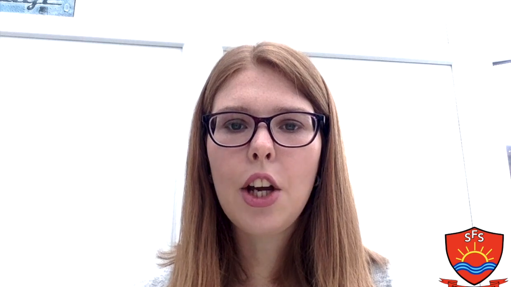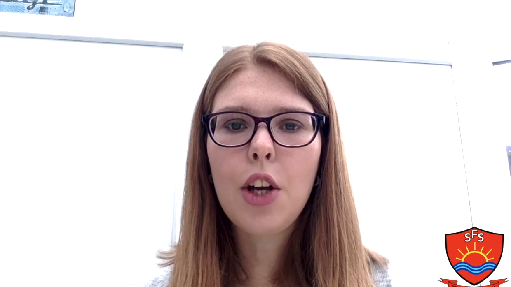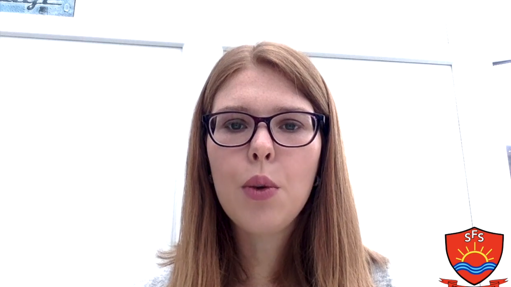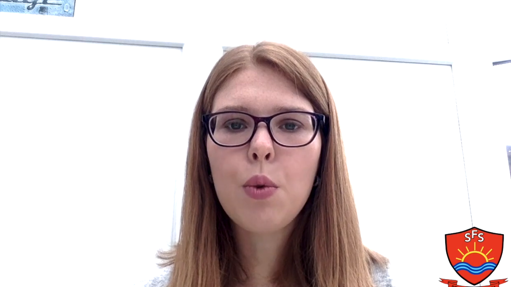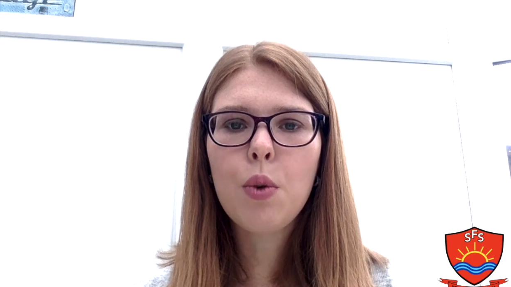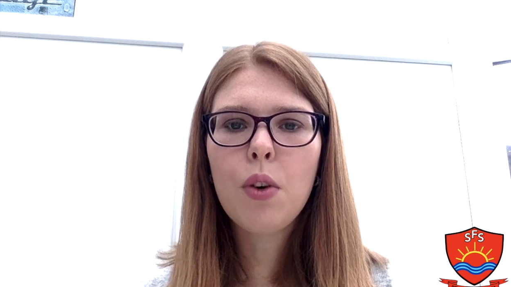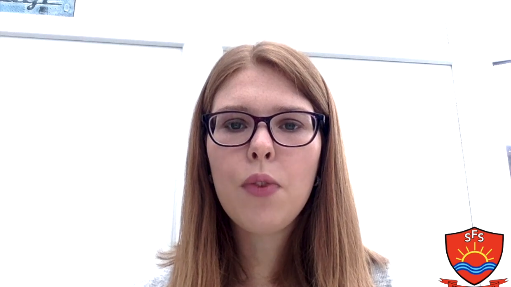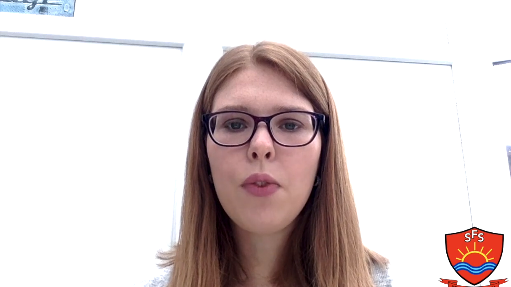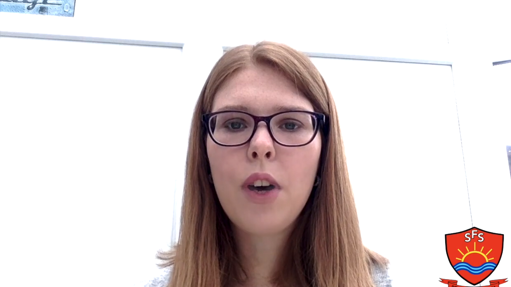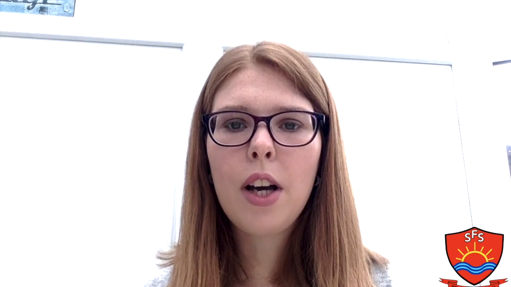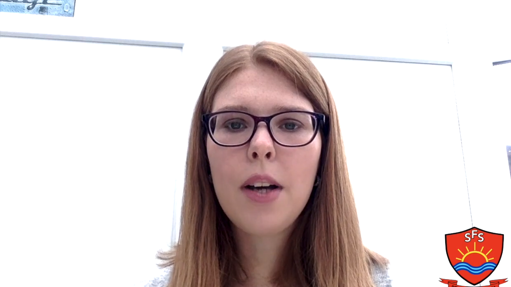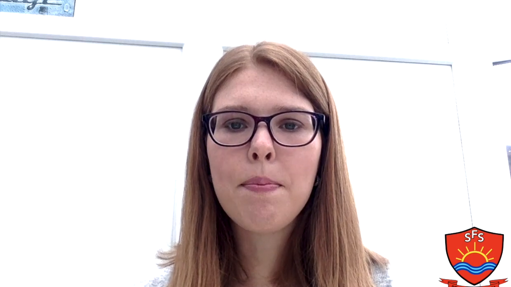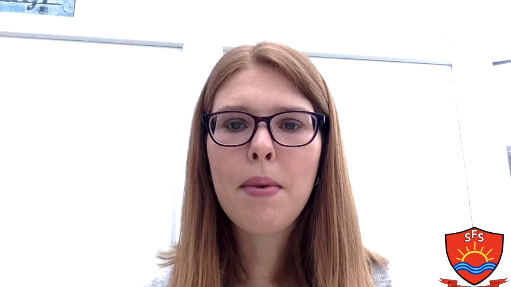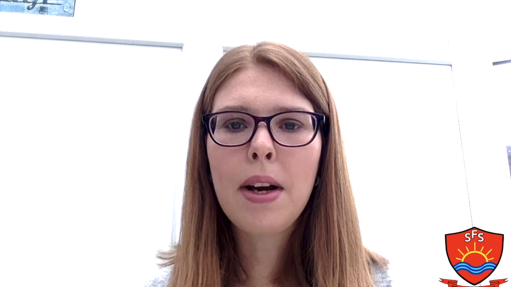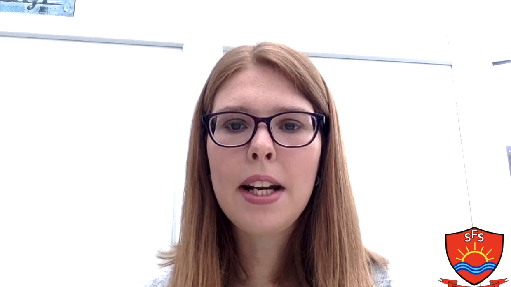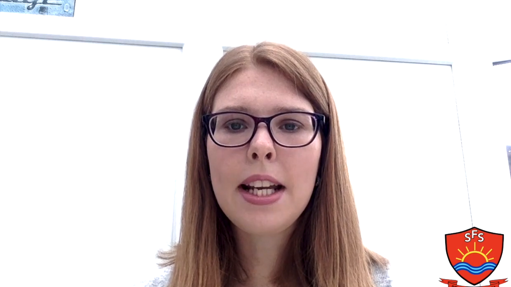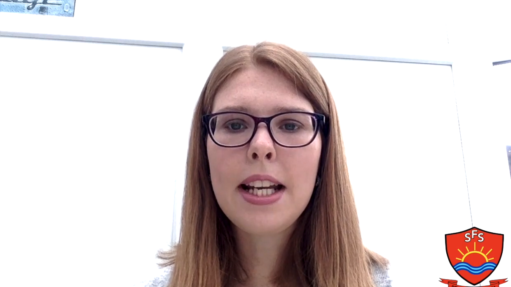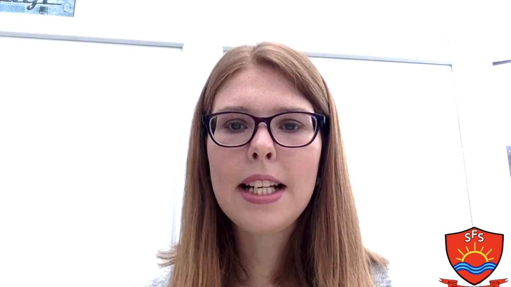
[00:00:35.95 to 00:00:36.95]
you will find
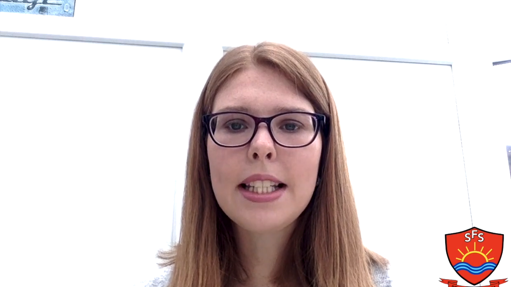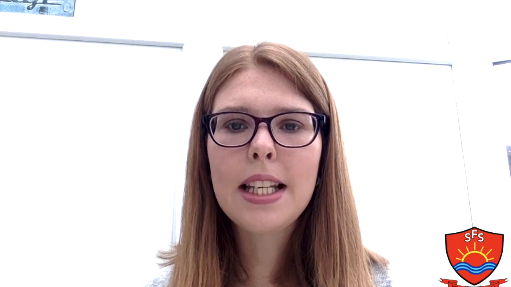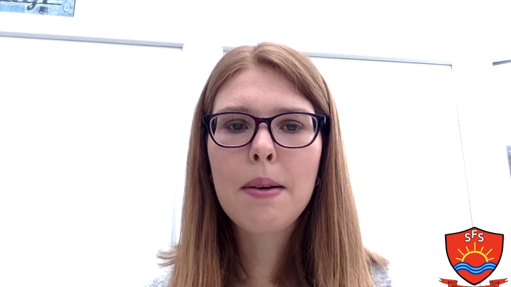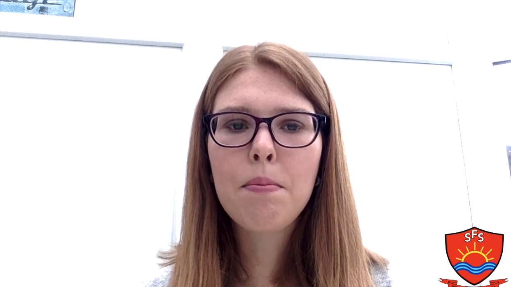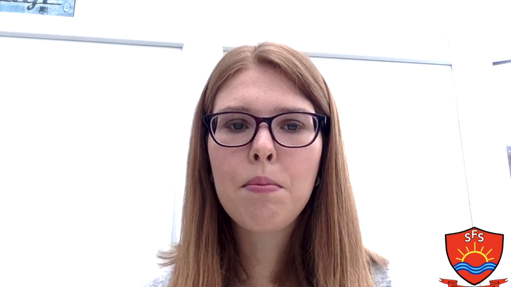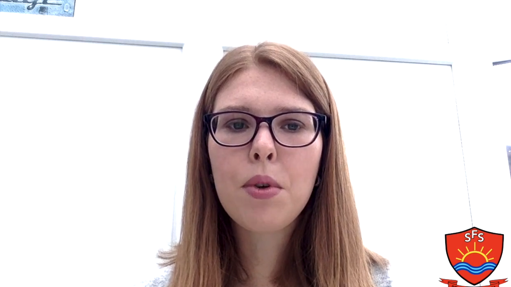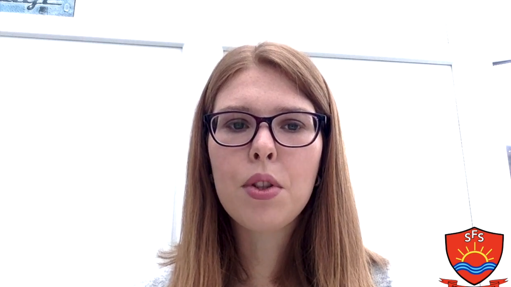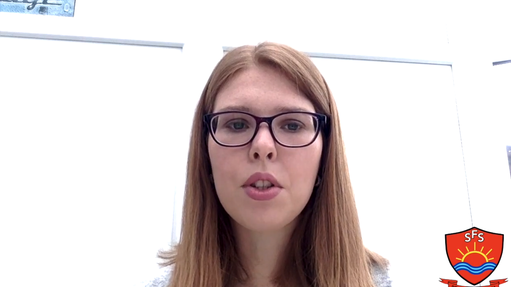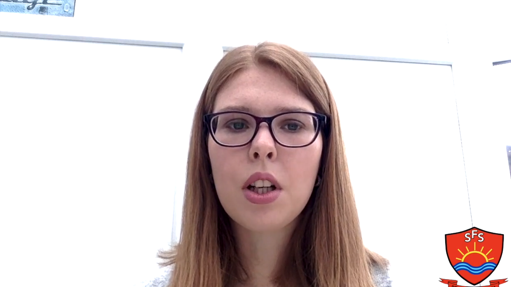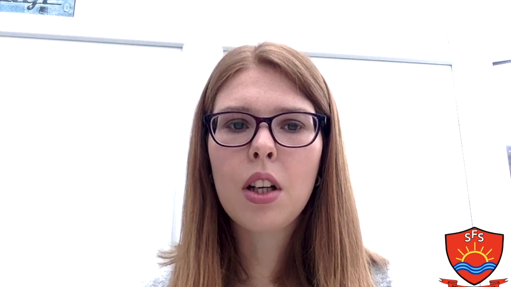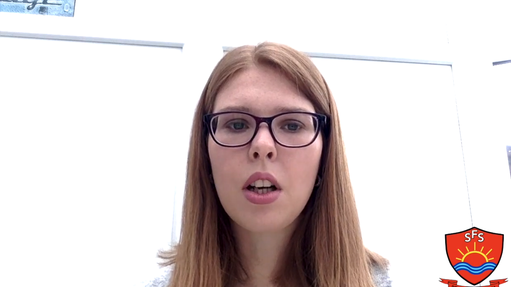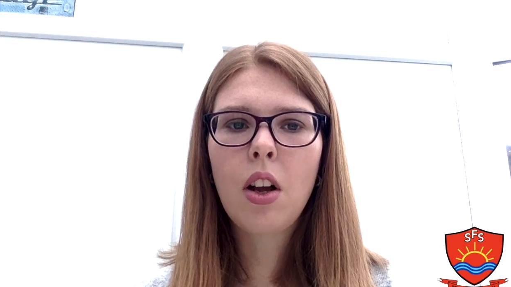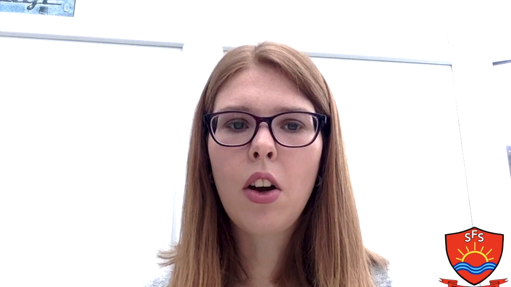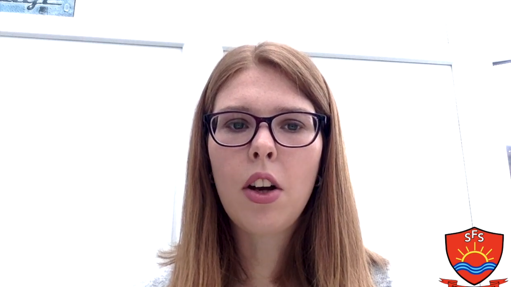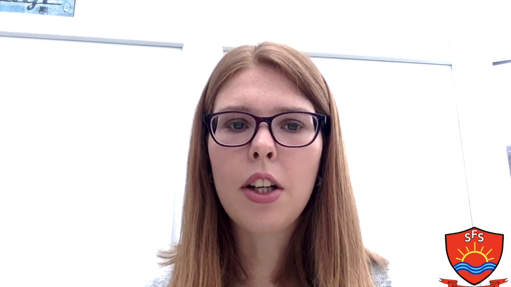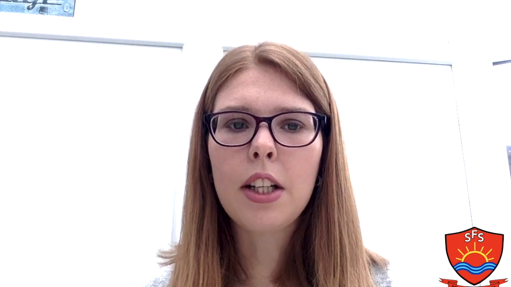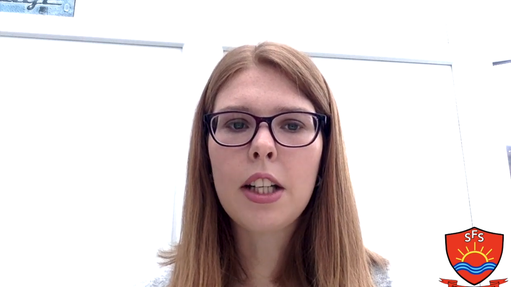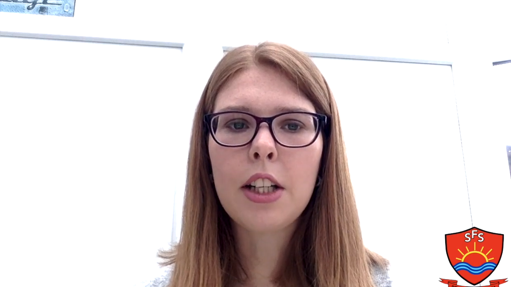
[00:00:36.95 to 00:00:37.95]
many examples
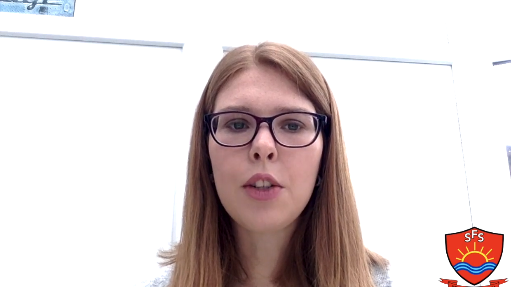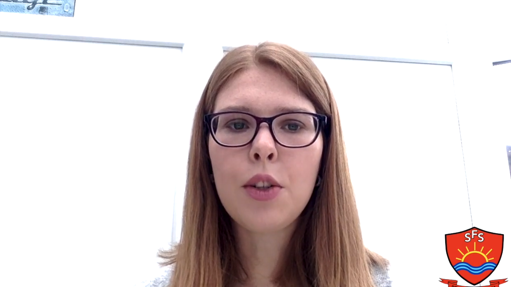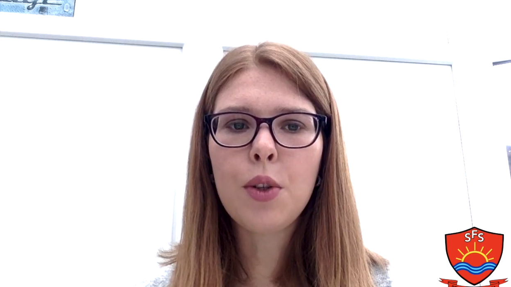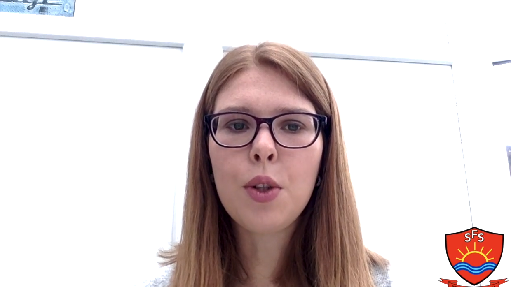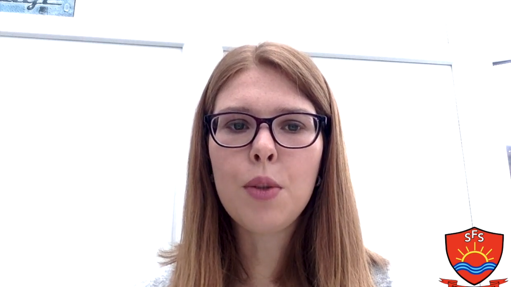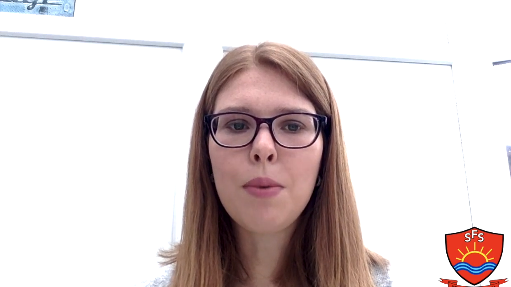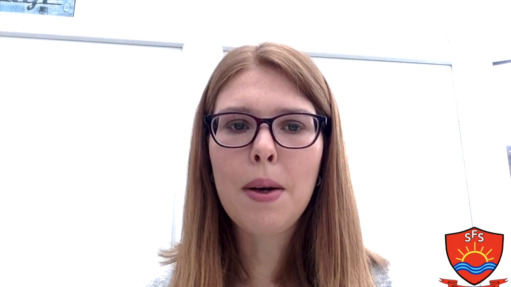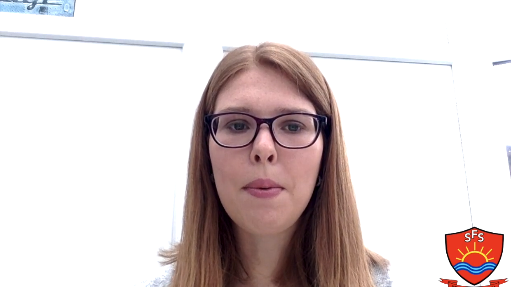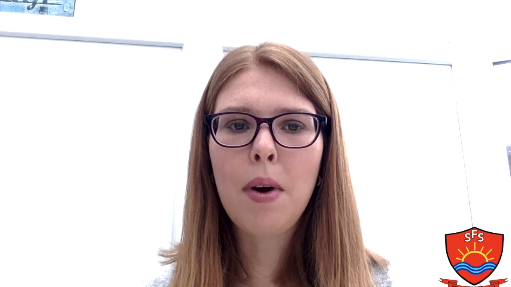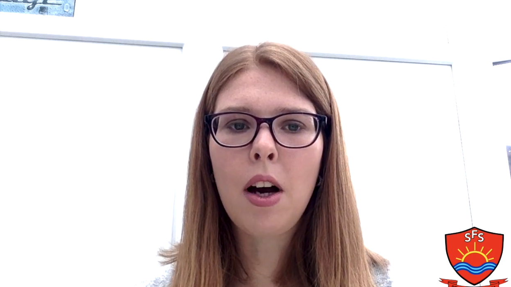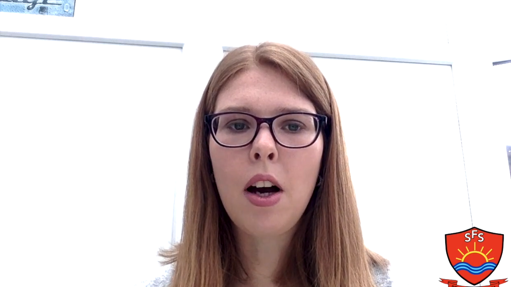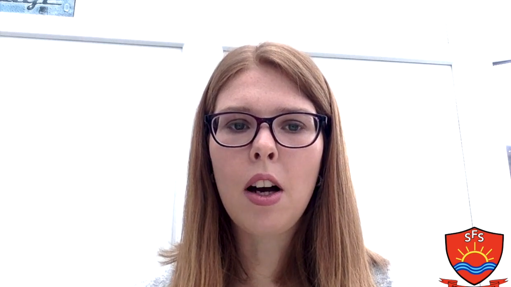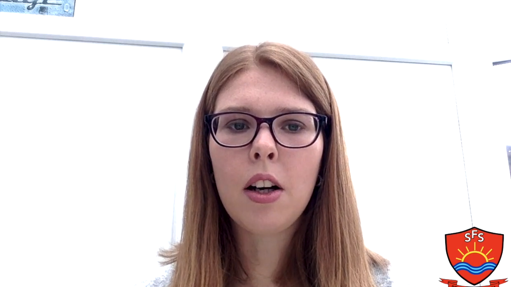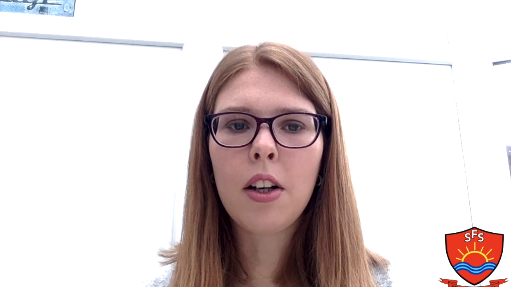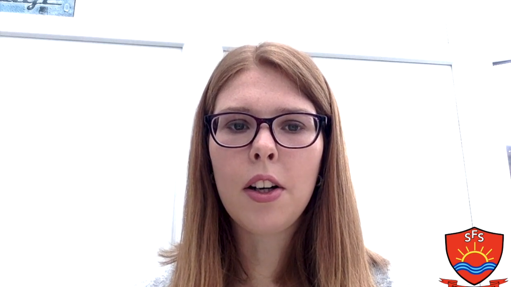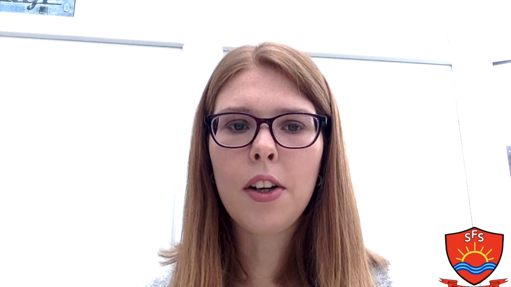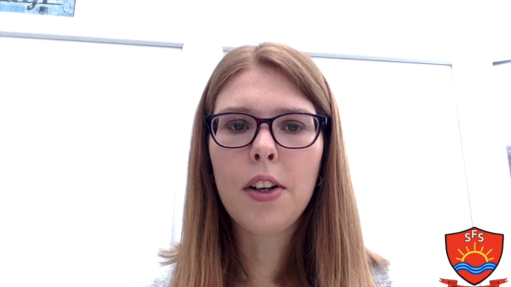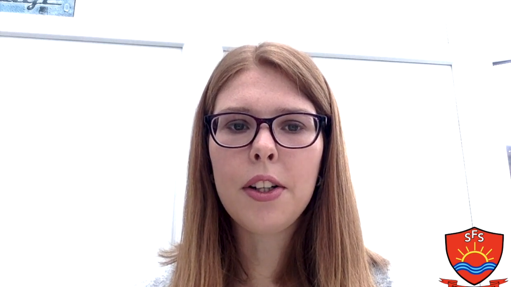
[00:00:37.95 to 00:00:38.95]
online in newspaper
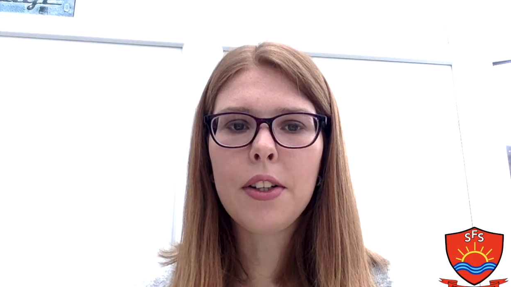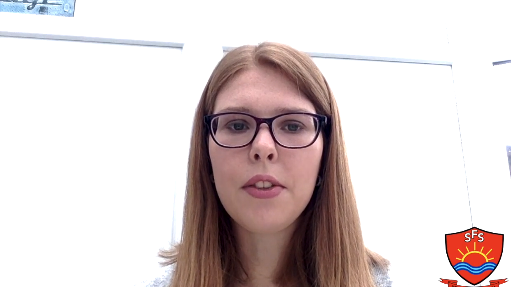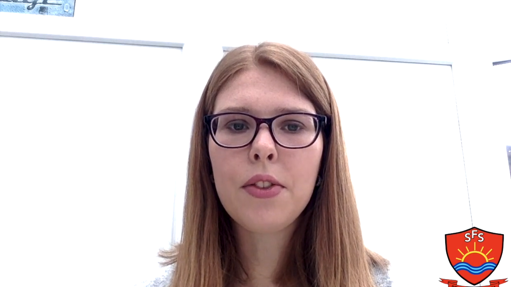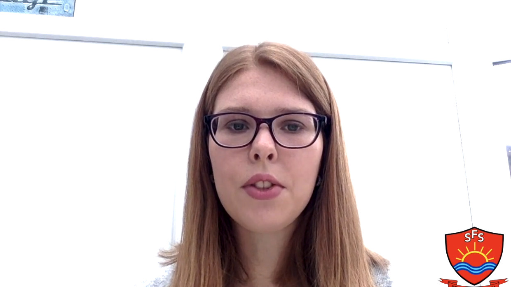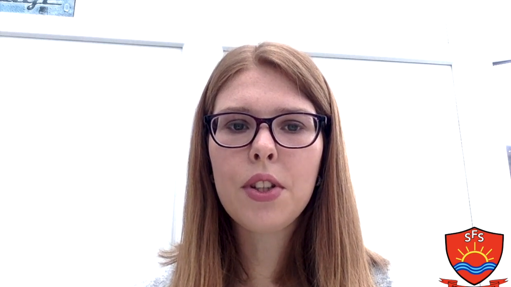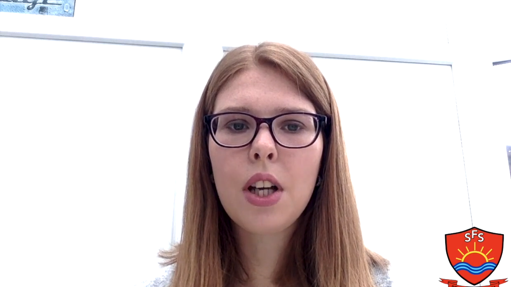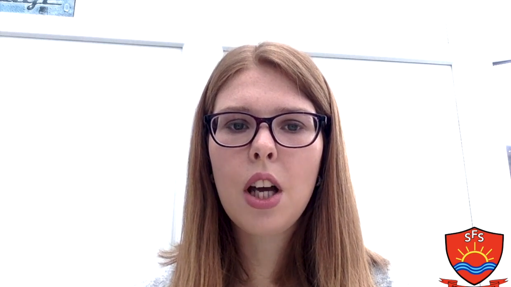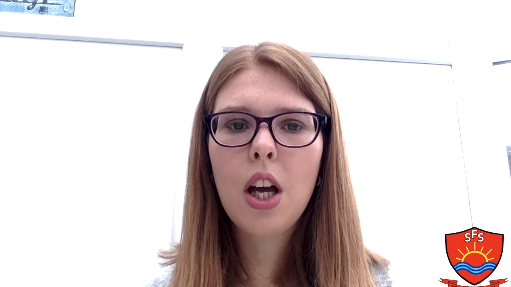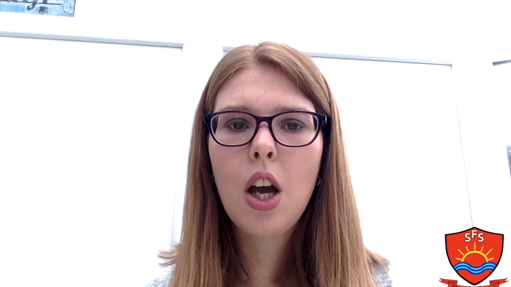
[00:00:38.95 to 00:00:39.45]
archives.